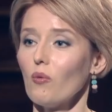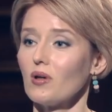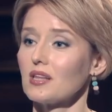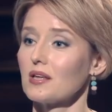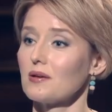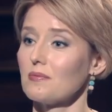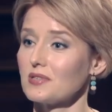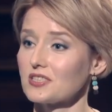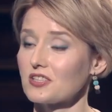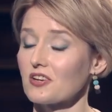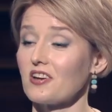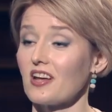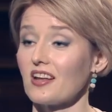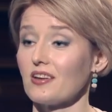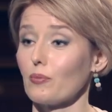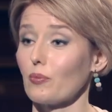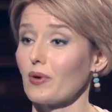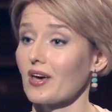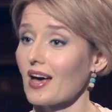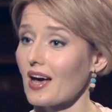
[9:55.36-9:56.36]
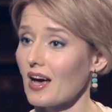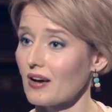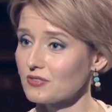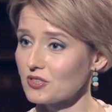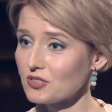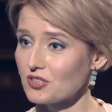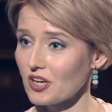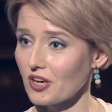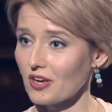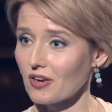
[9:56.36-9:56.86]
Well, Mr. Annan, we have to
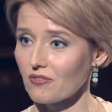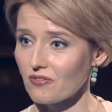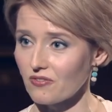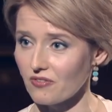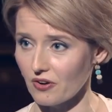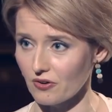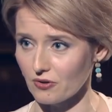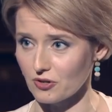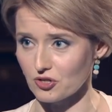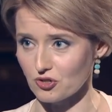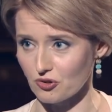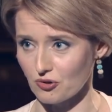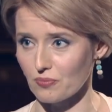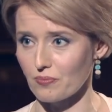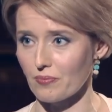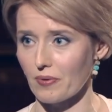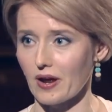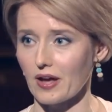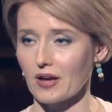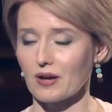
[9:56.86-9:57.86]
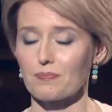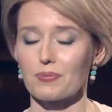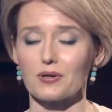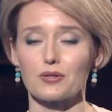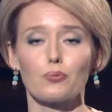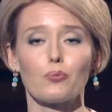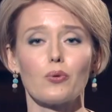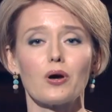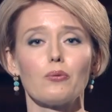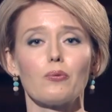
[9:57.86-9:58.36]
take a very short break,
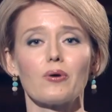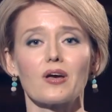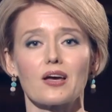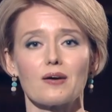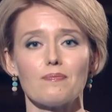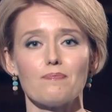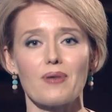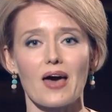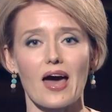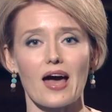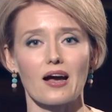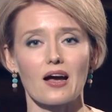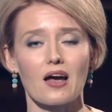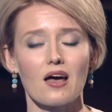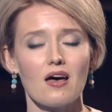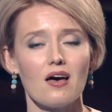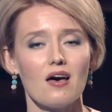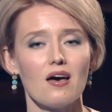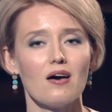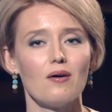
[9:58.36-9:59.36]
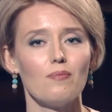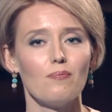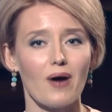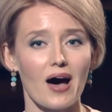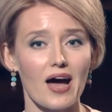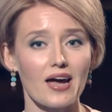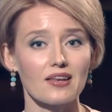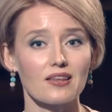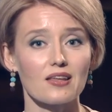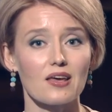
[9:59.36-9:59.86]
but when we come back,
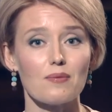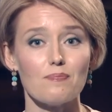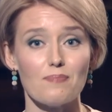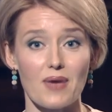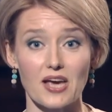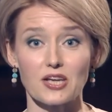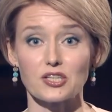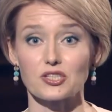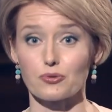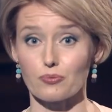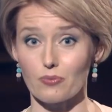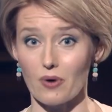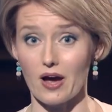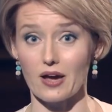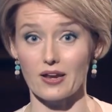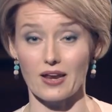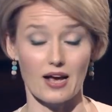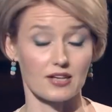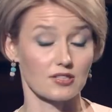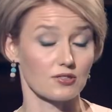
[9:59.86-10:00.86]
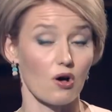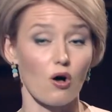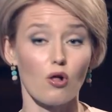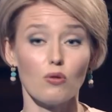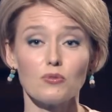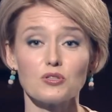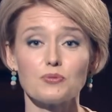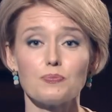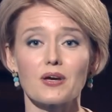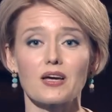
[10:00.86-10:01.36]
might makes right has
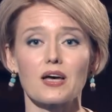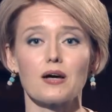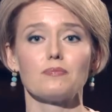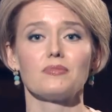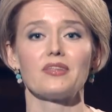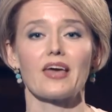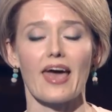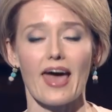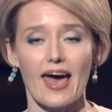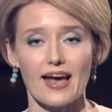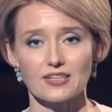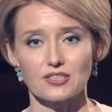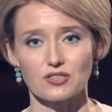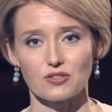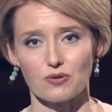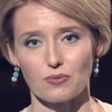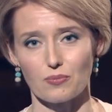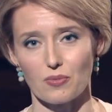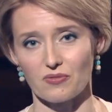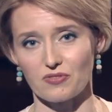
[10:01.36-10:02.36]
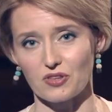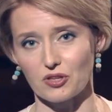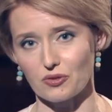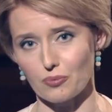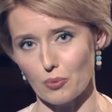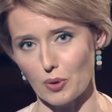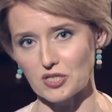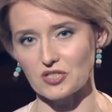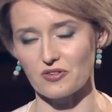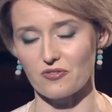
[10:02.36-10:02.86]
almost become the axiom of the
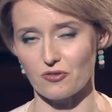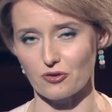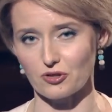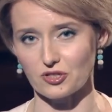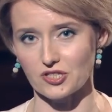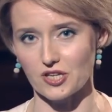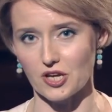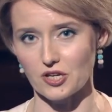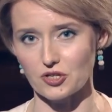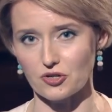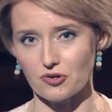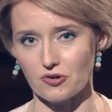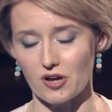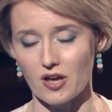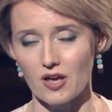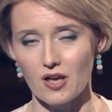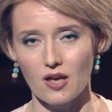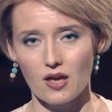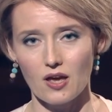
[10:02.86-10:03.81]
21st century.